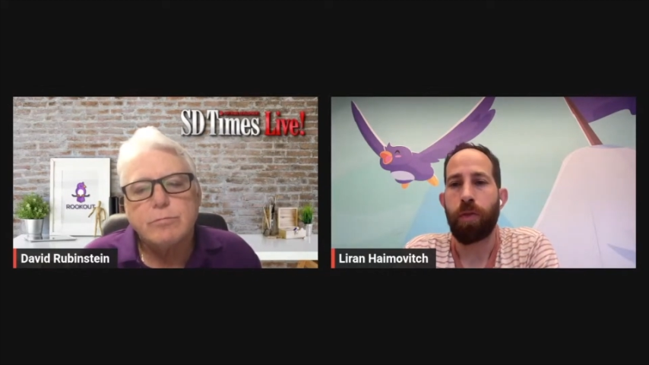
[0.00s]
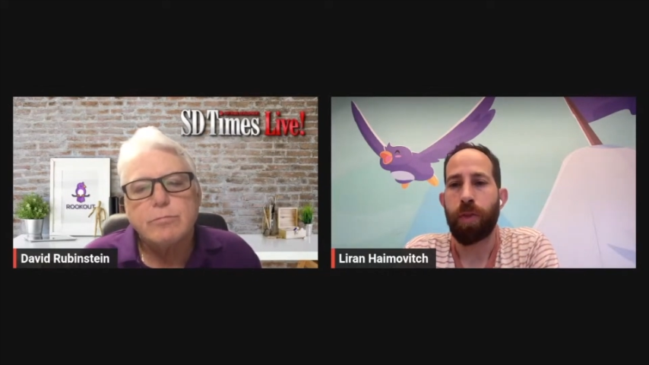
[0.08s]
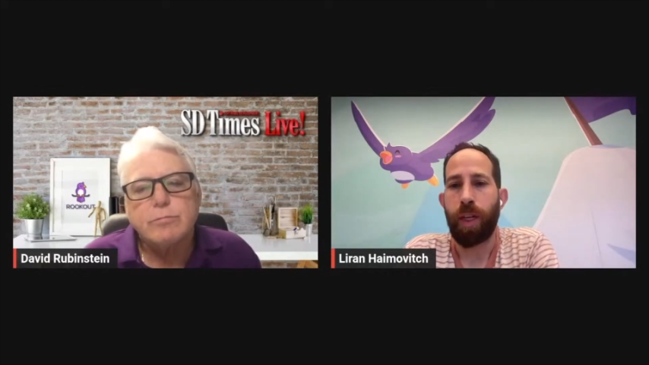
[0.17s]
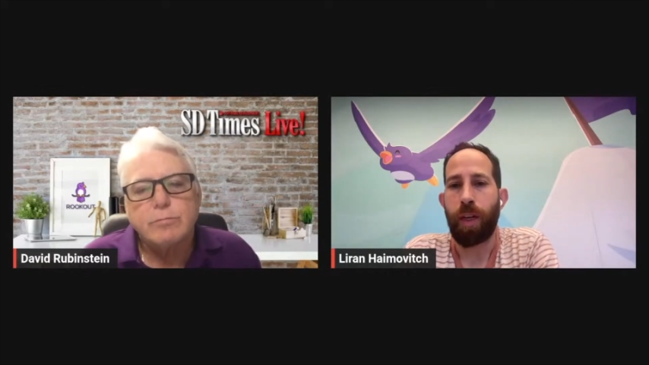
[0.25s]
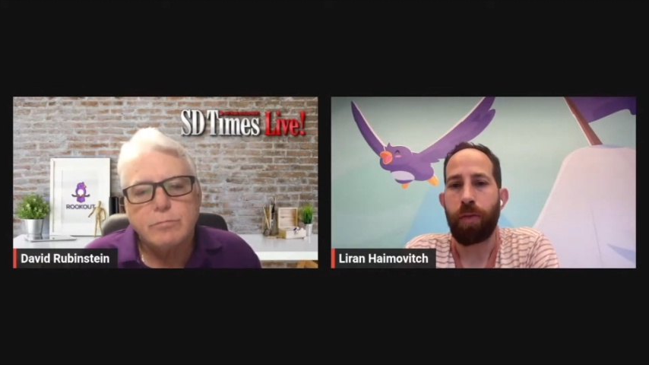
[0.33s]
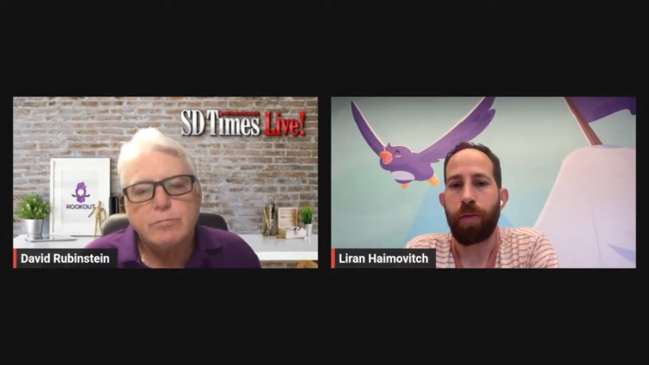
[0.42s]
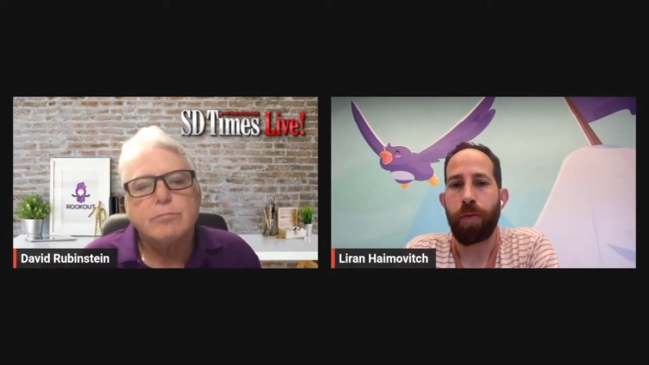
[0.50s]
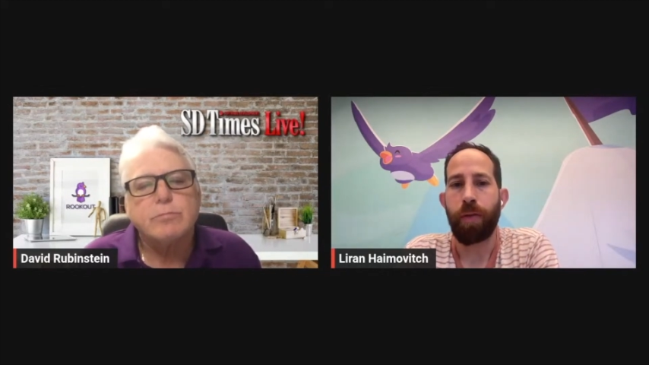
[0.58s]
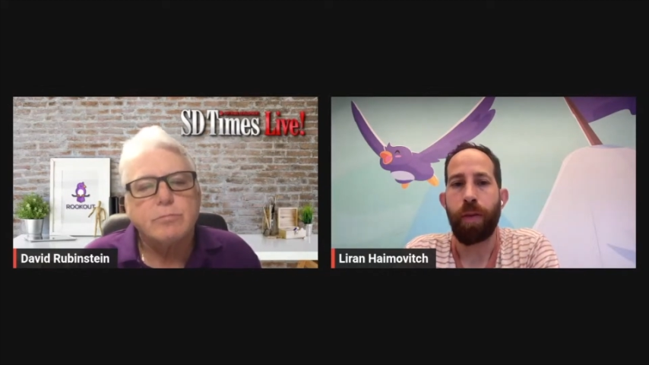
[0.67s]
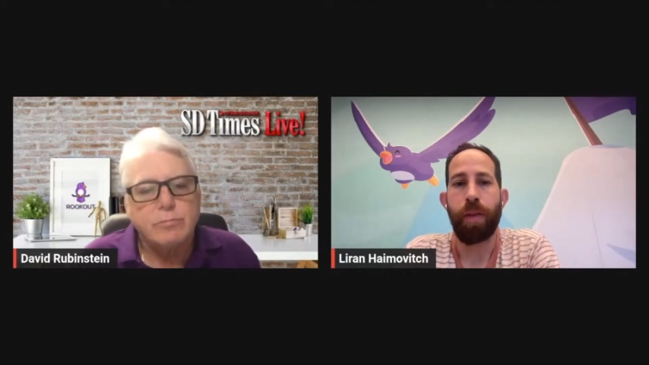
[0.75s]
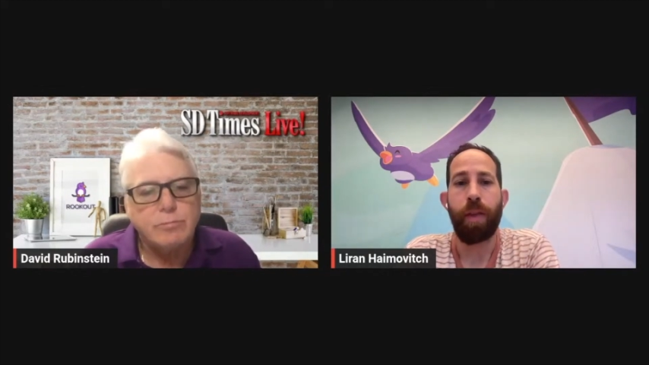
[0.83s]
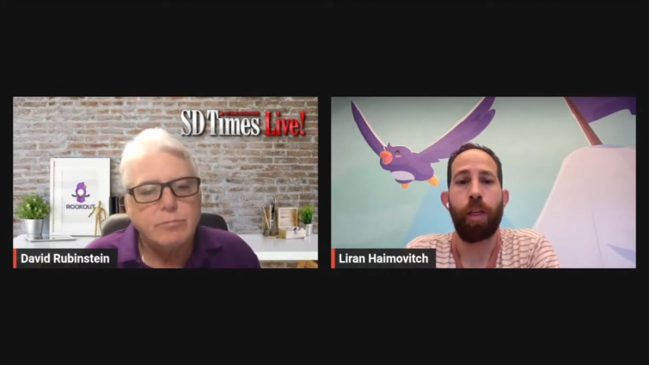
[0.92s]
Speaker 1: of stuff
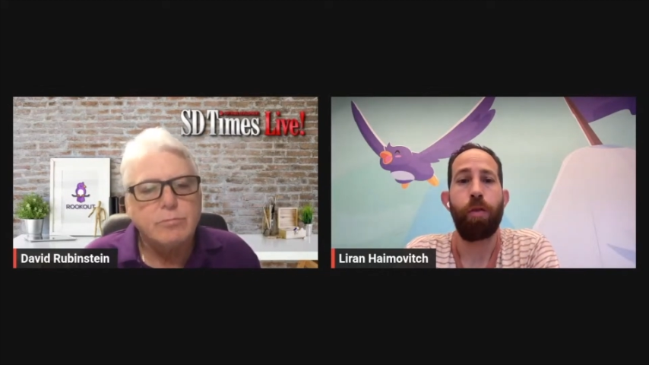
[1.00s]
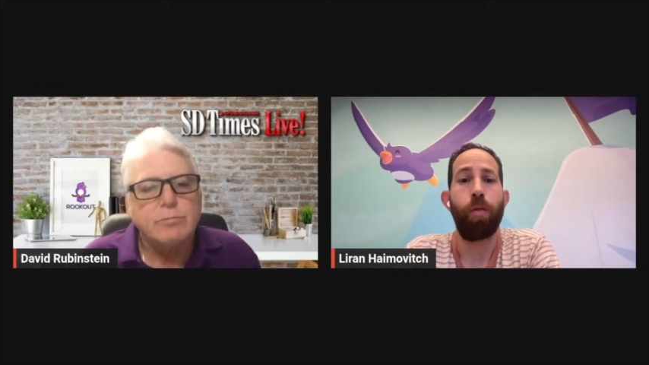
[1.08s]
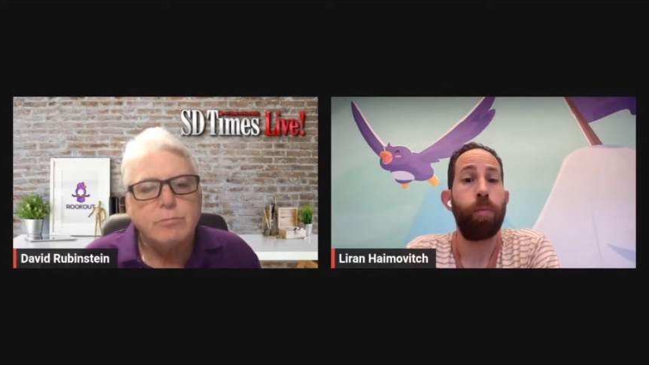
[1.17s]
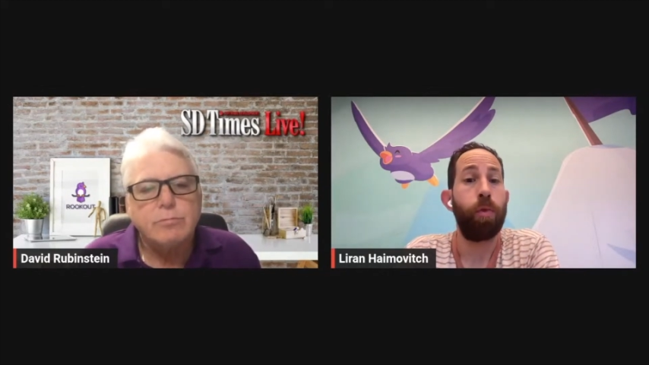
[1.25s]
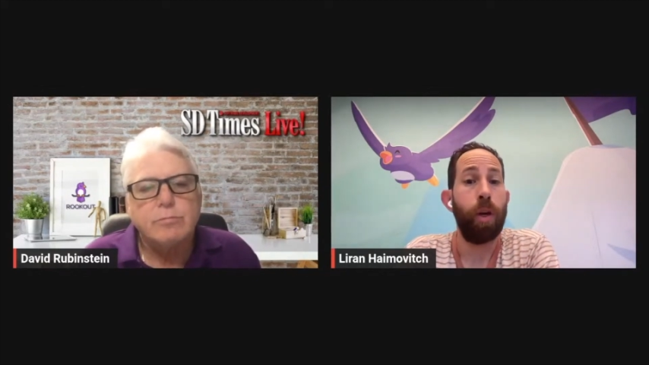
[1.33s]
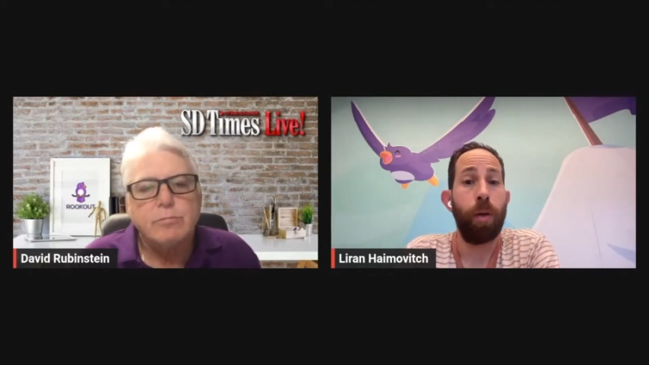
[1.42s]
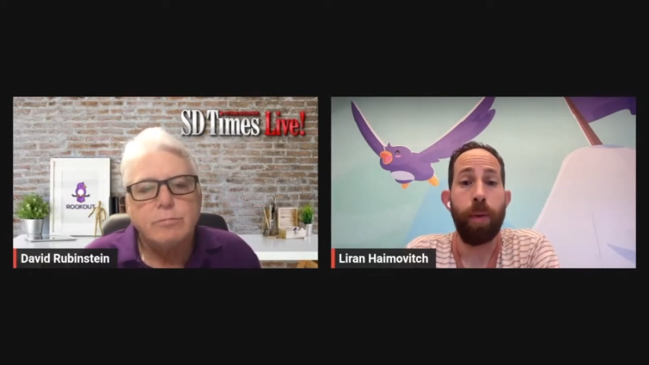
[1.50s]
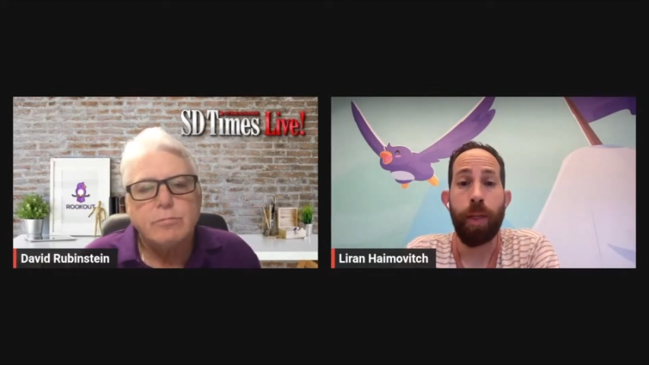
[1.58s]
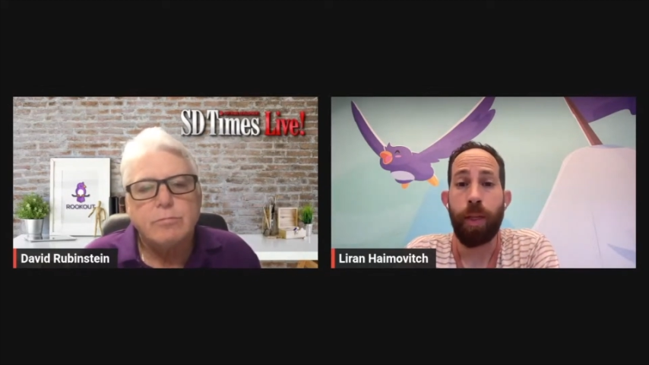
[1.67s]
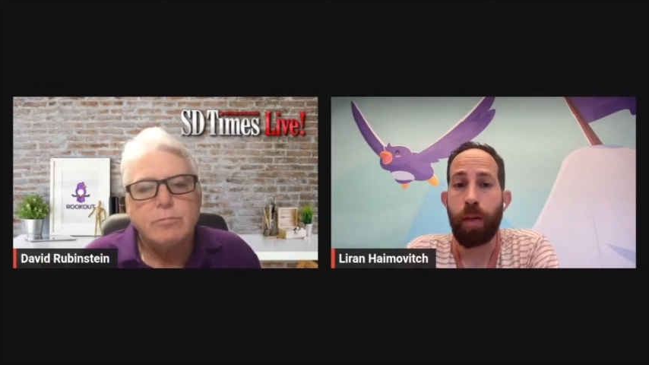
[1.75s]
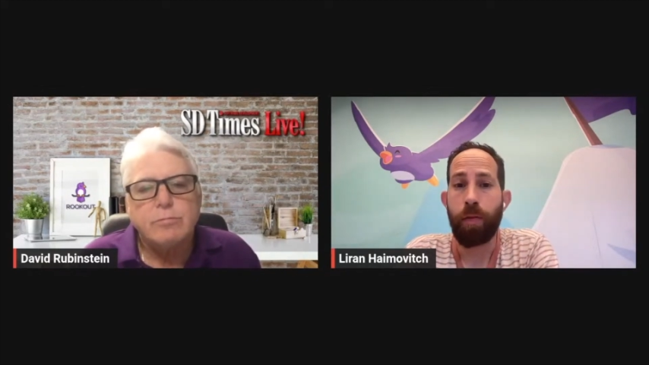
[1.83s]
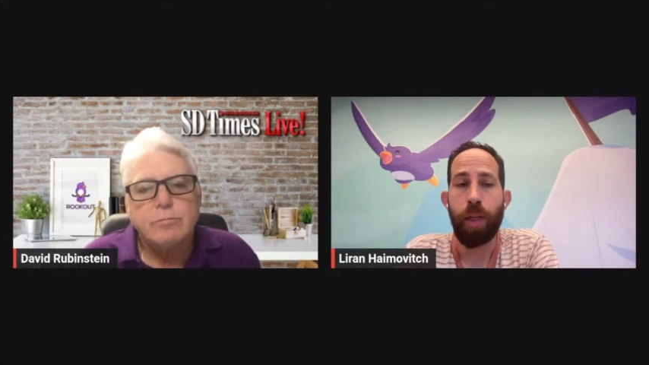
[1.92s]
that you will probably
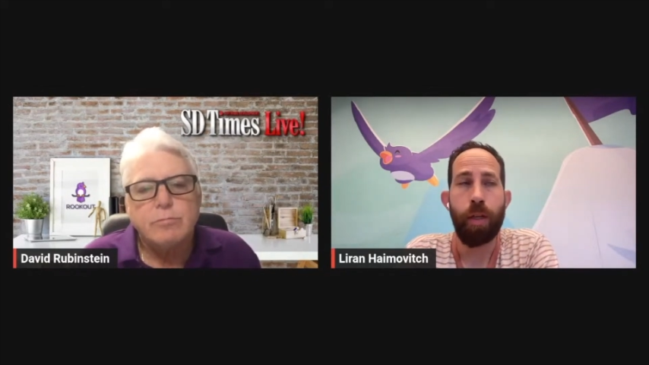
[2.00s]
never